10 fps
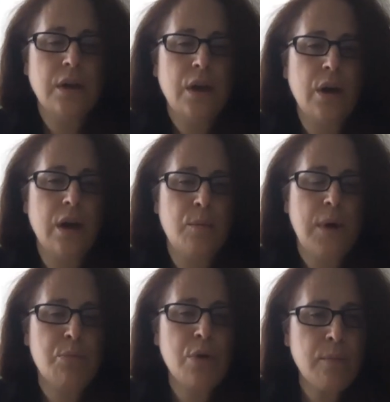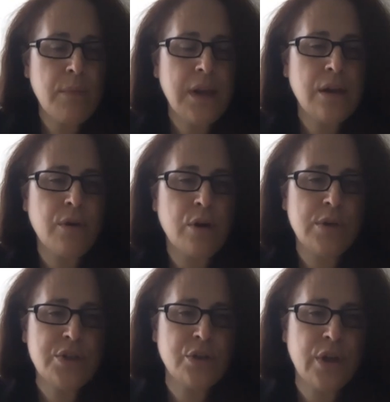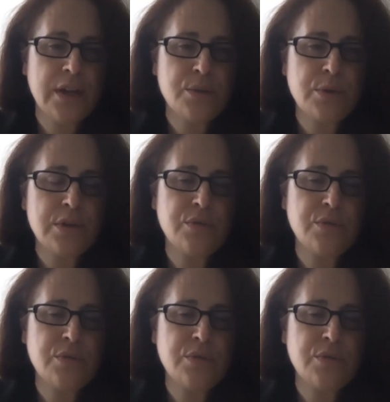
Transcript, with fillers: I brought many of our regional experts